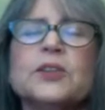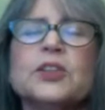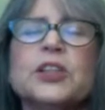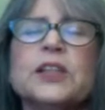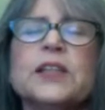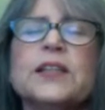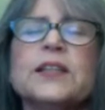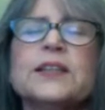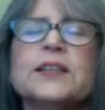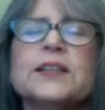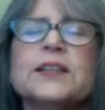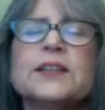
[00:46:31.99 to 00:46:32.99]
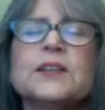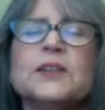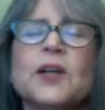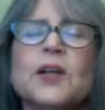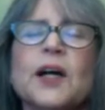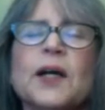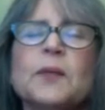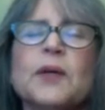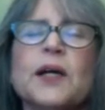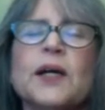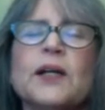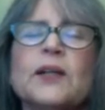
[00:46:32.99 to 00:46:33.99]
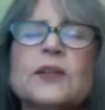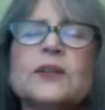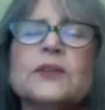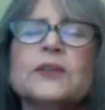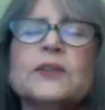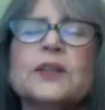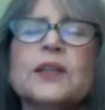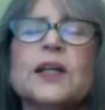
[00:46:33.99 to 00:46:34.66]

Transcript: cheeks, your eyebrows,